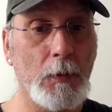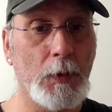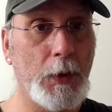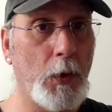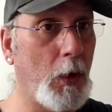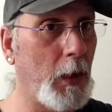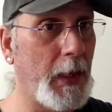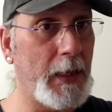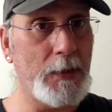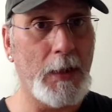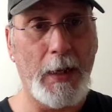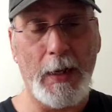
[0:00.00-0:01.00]
Did all
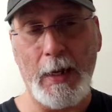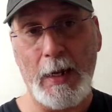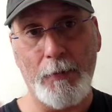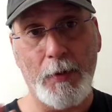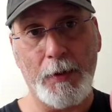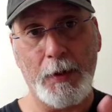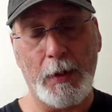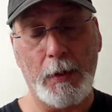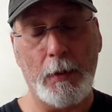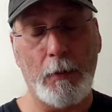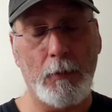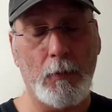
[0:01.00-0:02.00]
that today, got
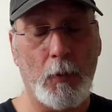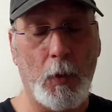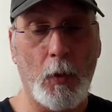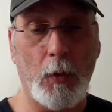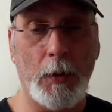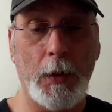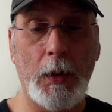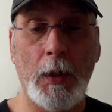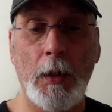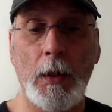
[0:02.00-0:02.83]
everything rolling.